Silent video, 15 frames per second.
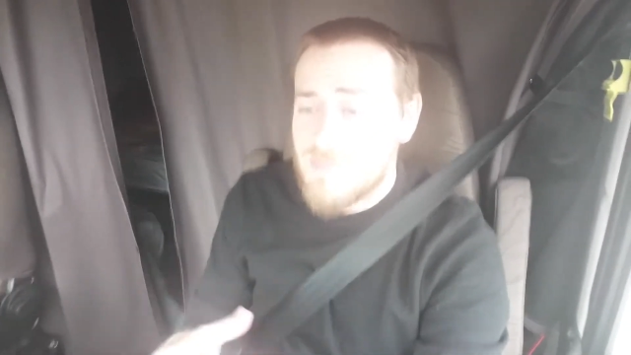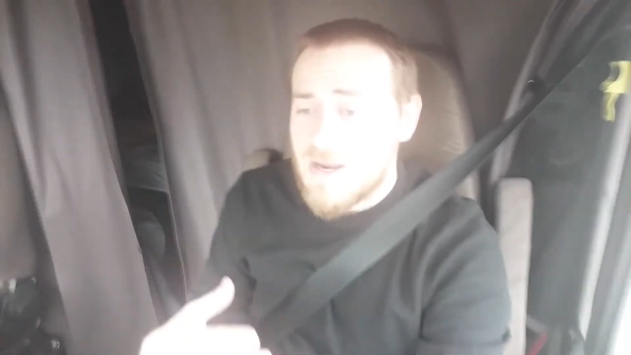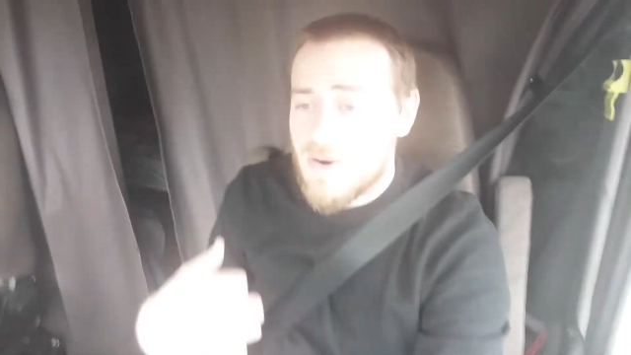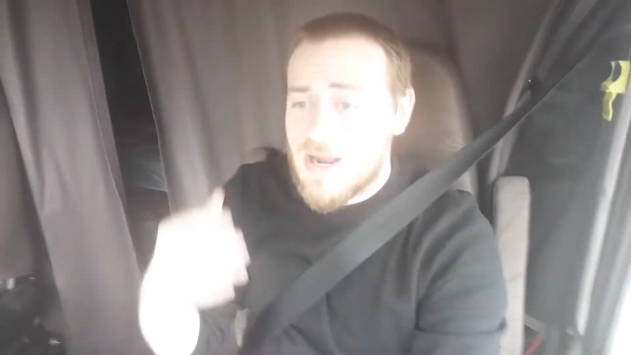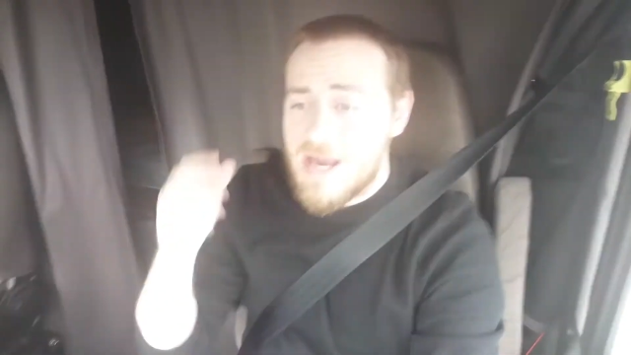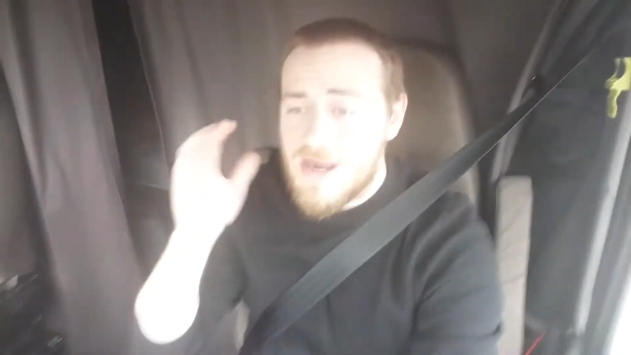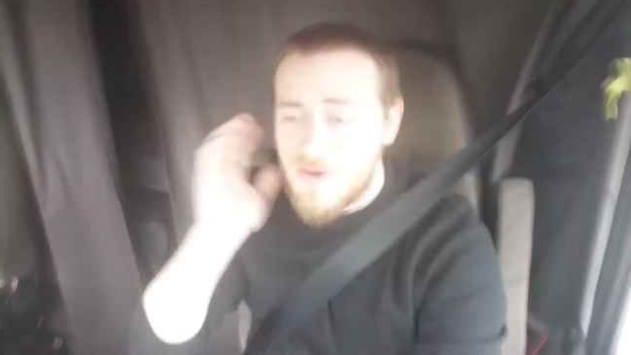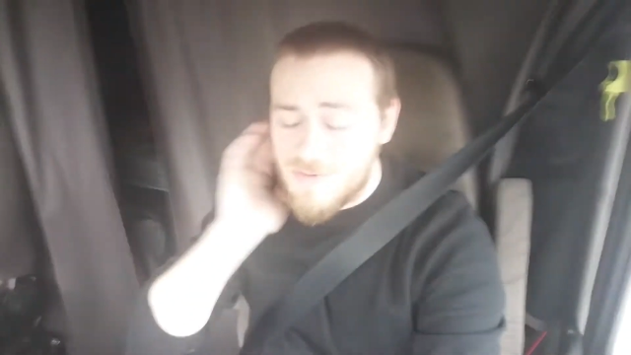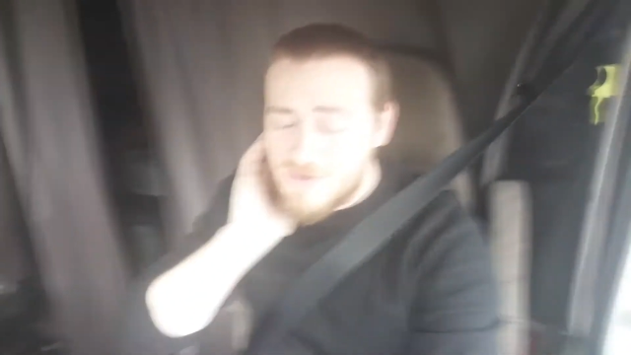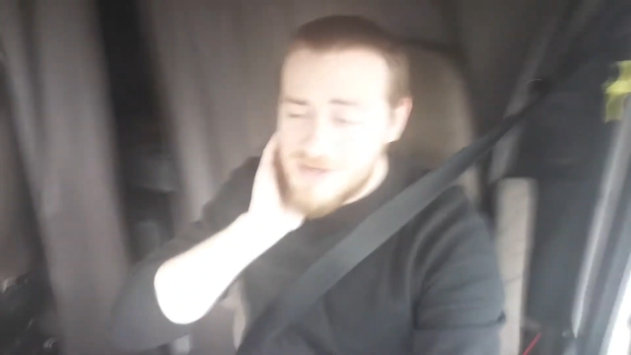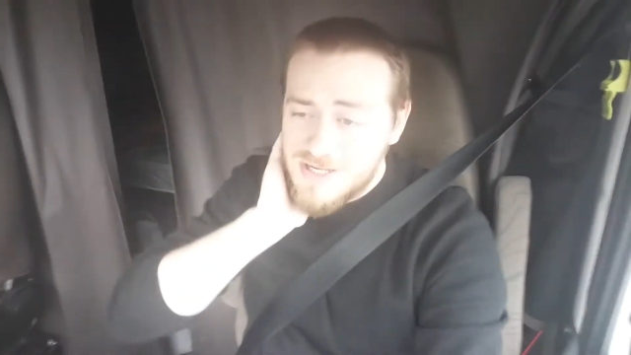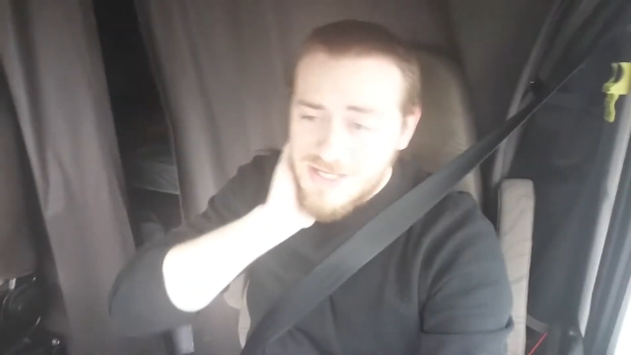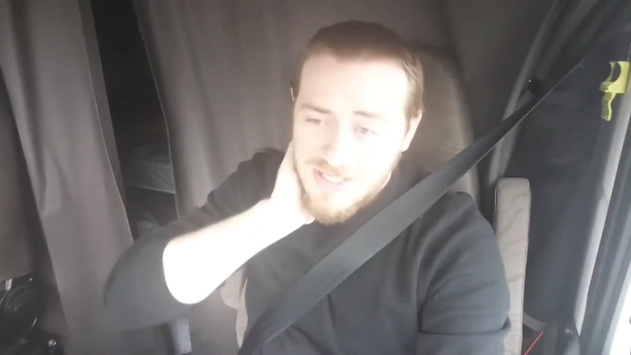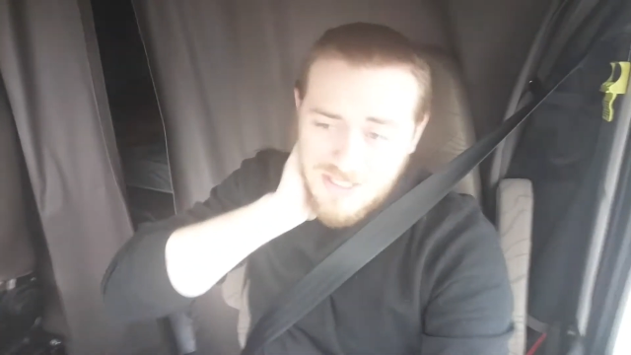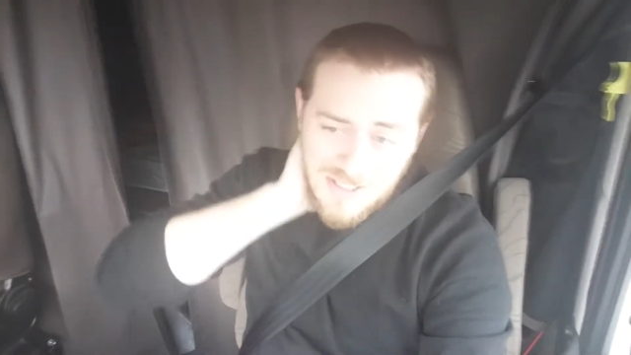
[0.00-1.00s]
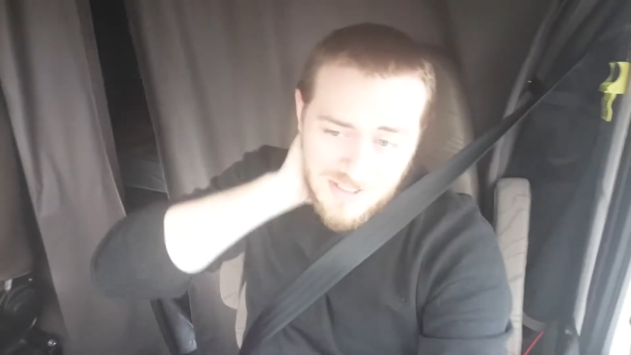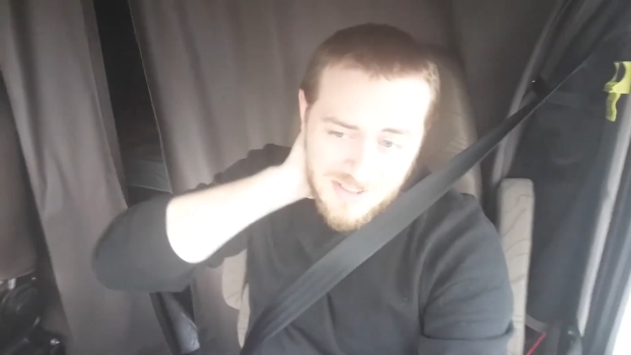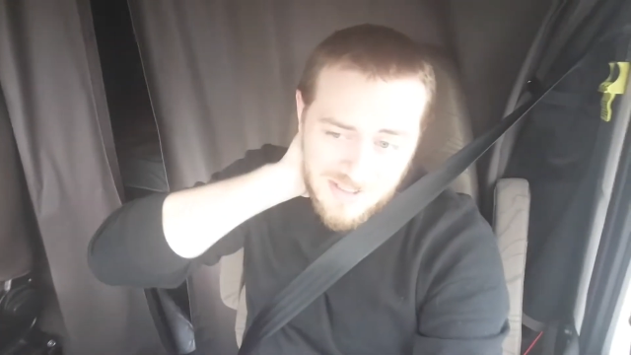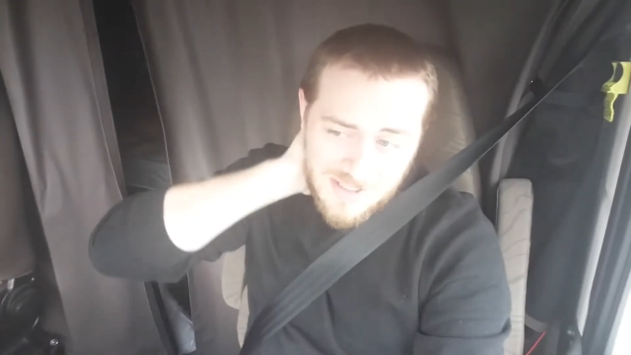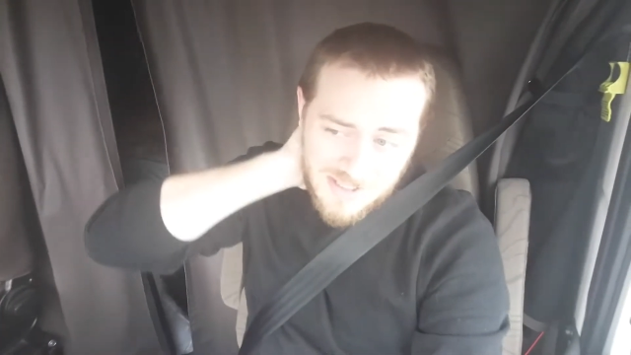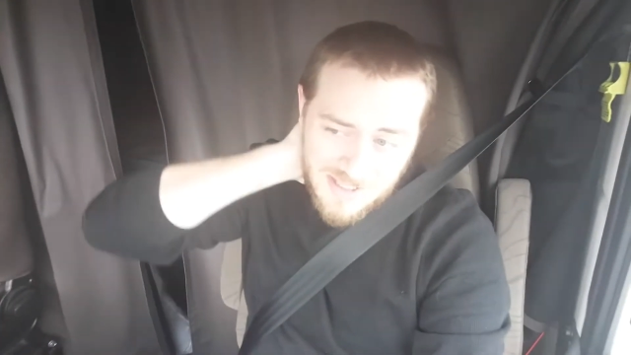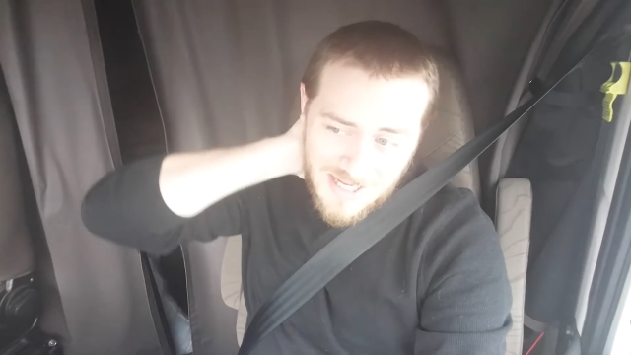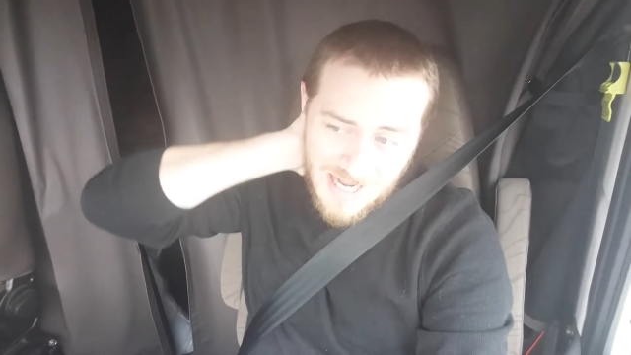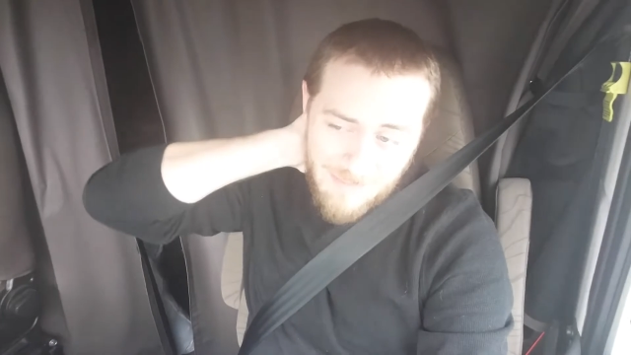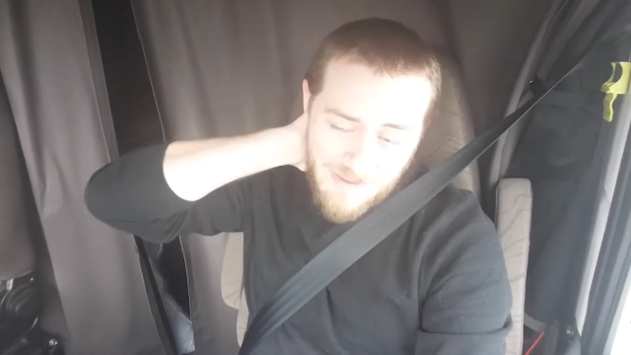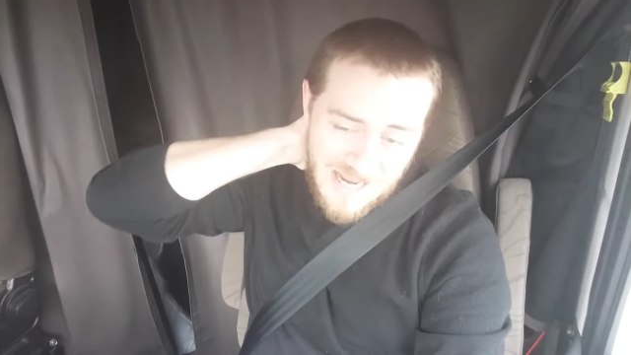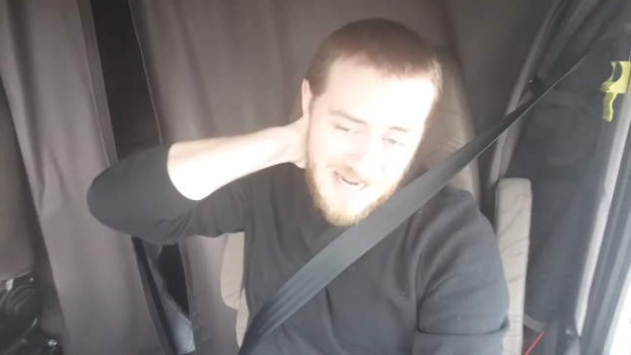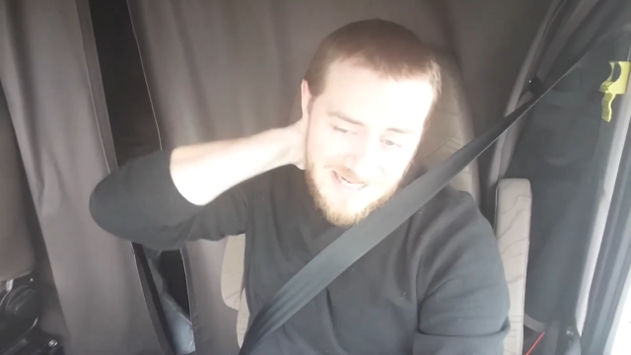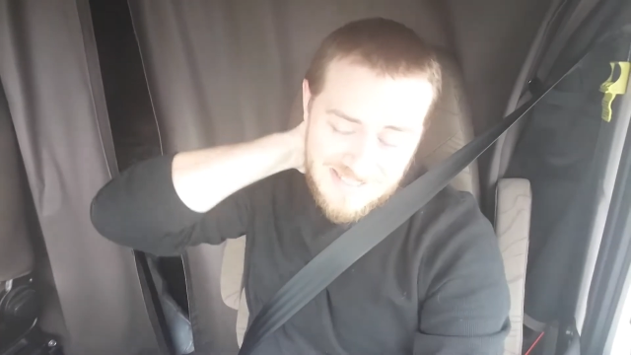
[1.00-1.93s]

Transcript: about how I'm